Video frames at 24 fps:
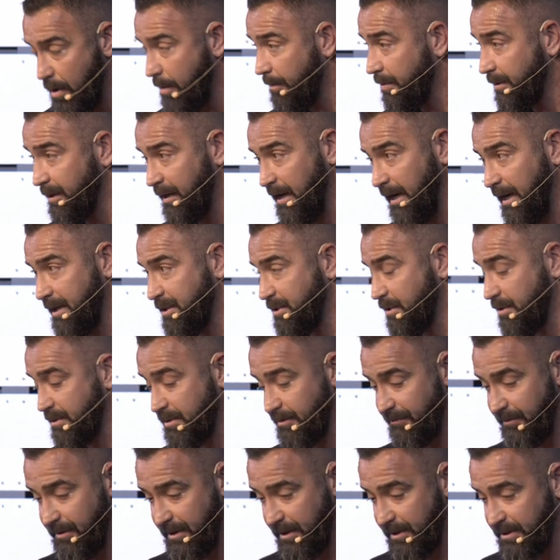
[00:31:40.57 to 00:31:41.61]
implications
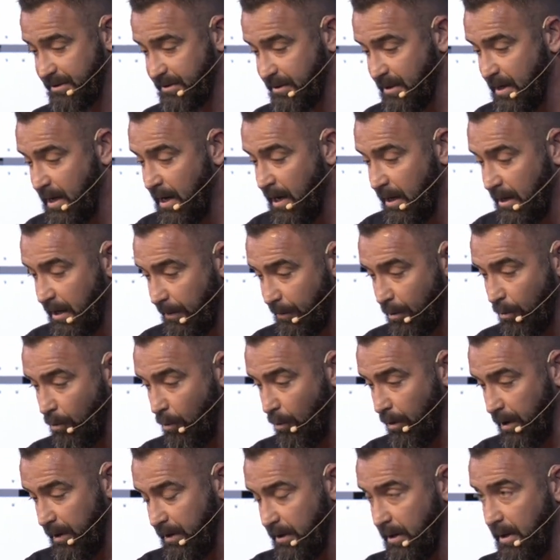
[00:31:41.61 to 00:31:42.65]
of this. Number
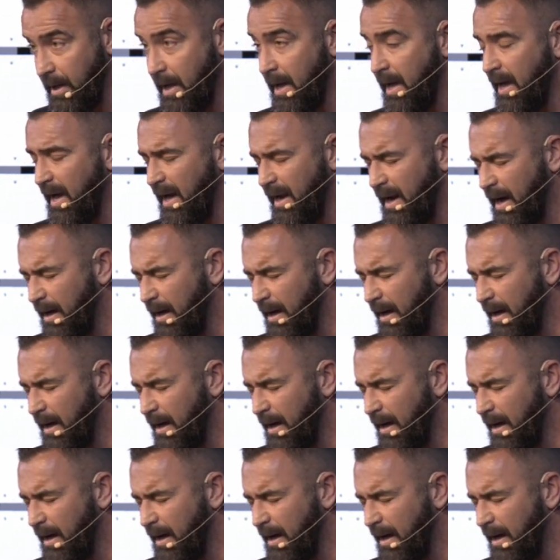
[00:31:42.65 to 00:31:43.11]
one, and